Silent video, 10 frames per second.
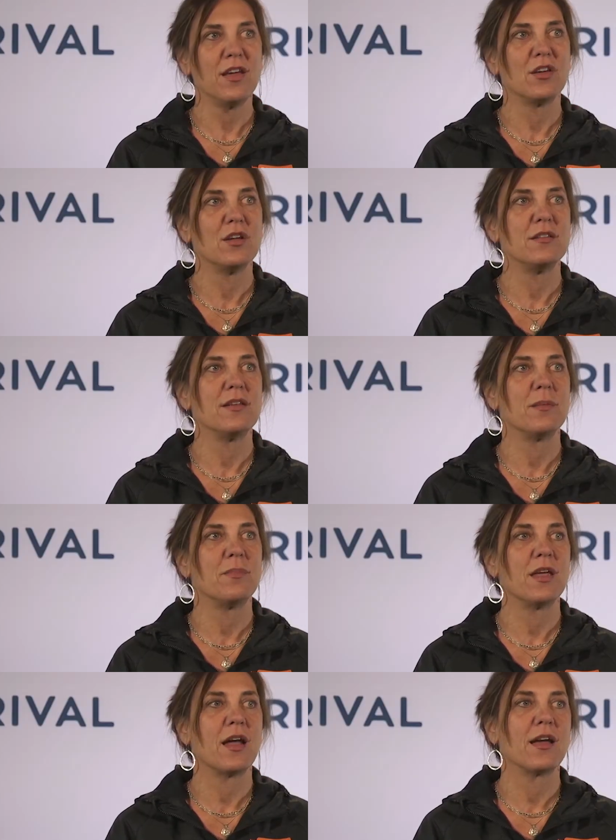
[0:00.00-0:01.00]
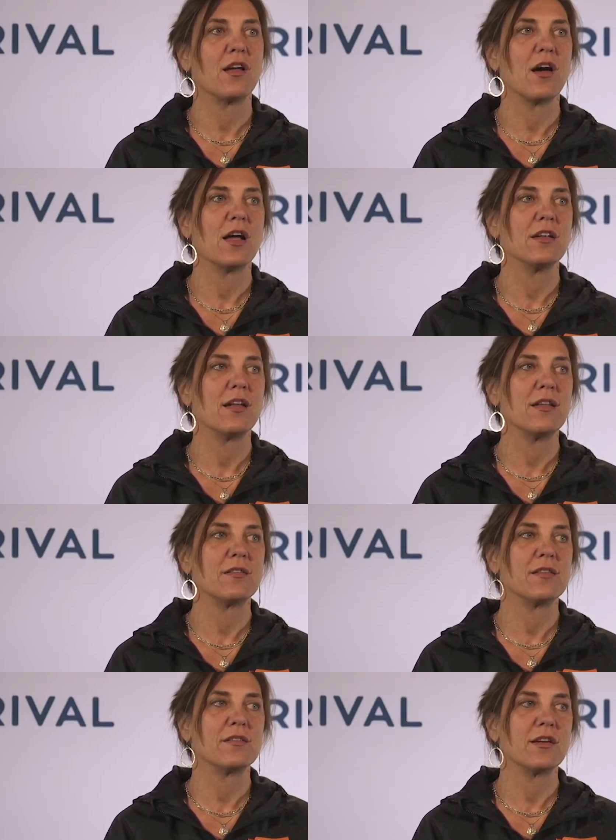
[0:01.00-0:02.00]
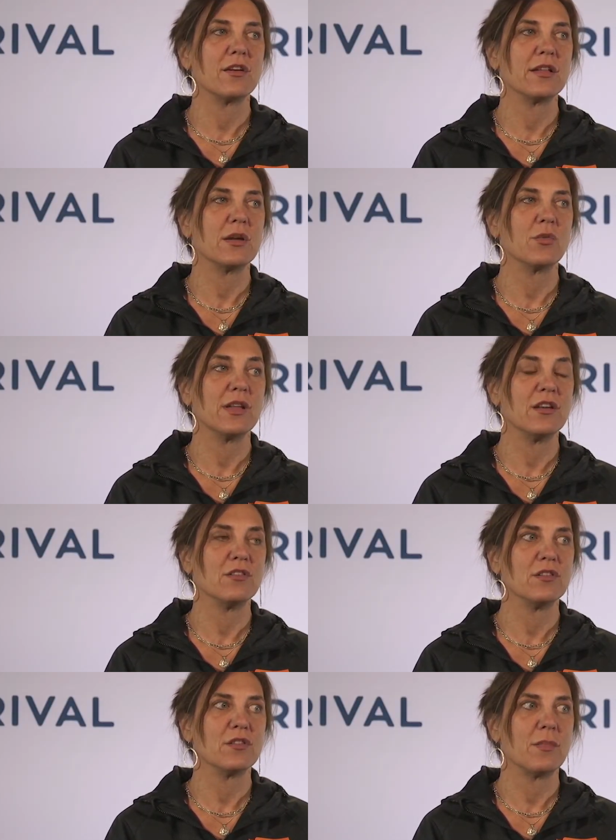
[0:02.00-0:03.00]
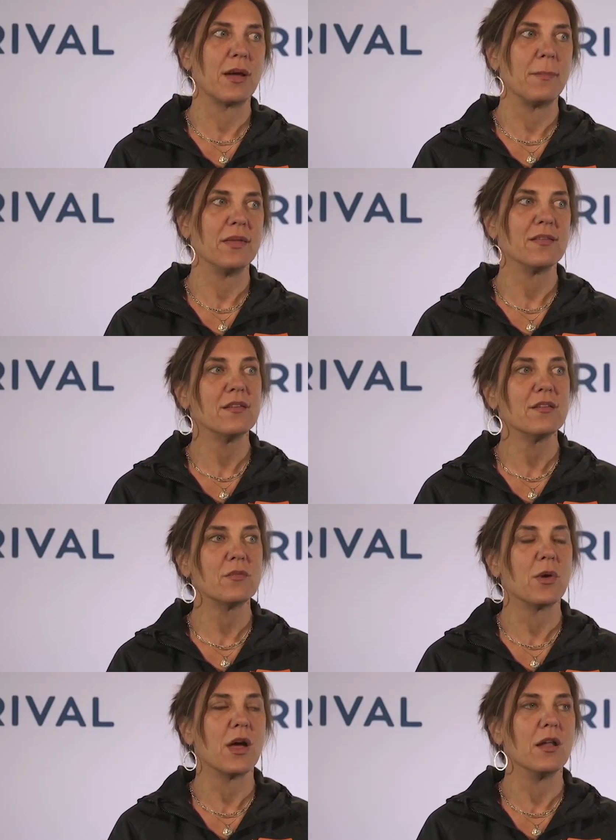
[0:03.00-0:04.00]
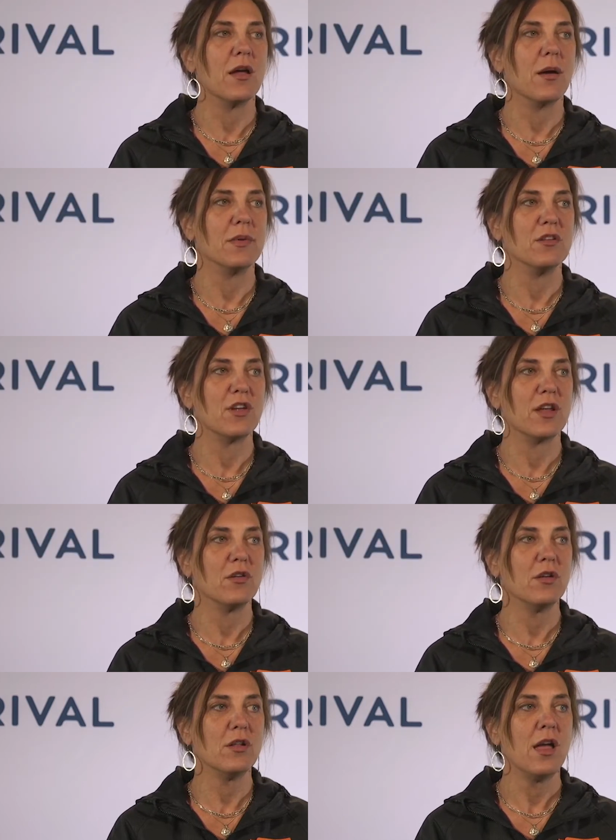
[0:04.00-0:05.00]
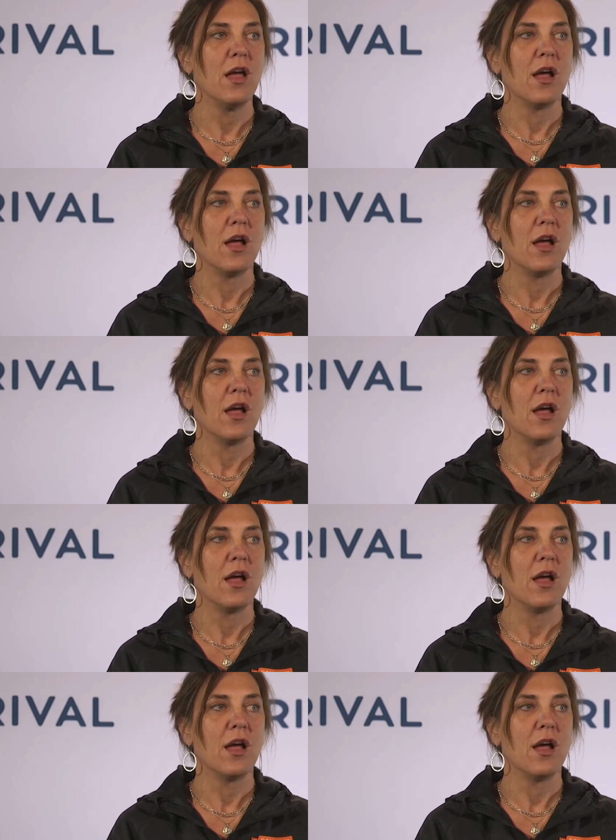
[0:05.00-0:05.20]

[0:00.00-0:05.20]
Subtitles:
think a good tip that I got, not necessarily in relation to my business, but in general,